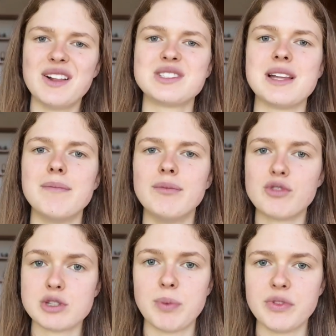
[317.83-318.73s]
Some
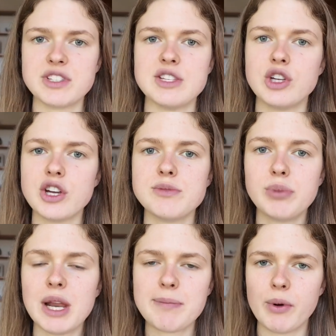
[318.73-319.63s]
responses, you're going to
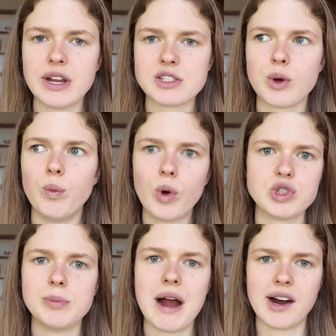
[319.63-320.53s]
bullet point what
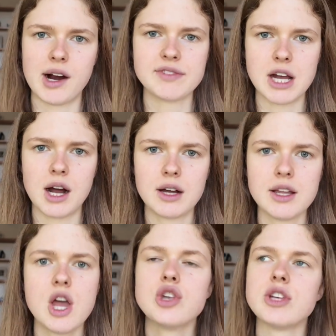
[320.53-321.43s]
your paragraphs are.
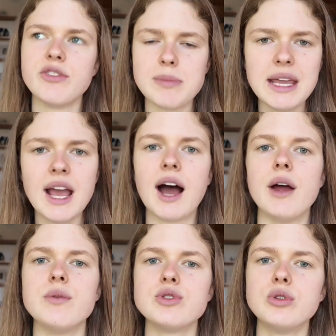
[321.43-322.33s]
So for me,
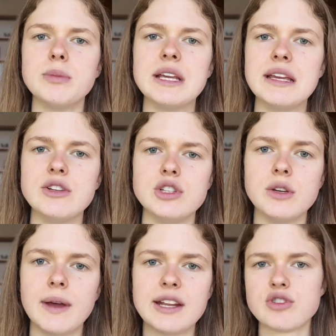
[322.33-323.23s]
I would normally
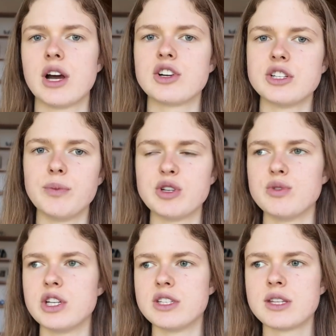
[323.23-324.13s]
do an introduction, which
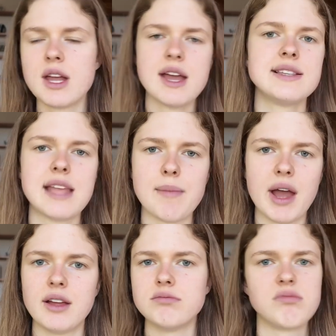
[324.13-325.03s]
would just state
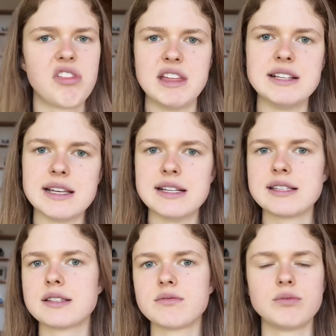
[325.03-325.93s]
my
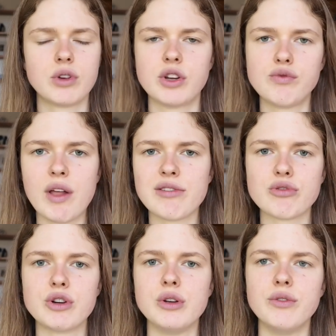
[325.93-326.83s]
thesis, run
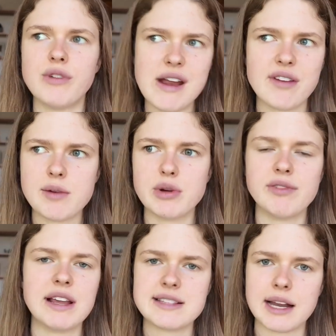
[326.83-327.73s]
through very, very
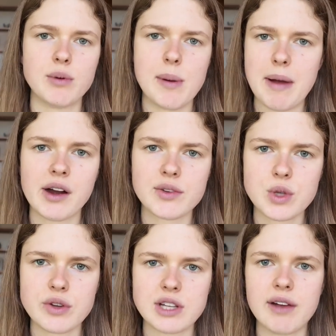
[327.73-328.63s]
briefly exactly what my paragraphs
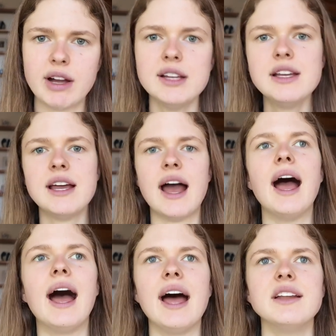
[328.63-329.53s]
are going to cover,
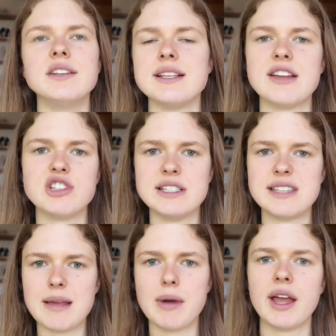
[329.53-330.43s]
and essentially
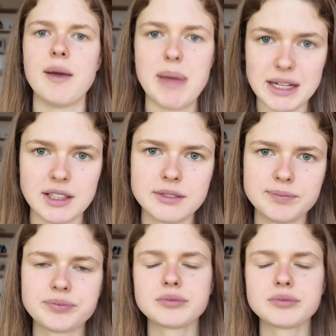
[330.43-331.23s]
state my opinion.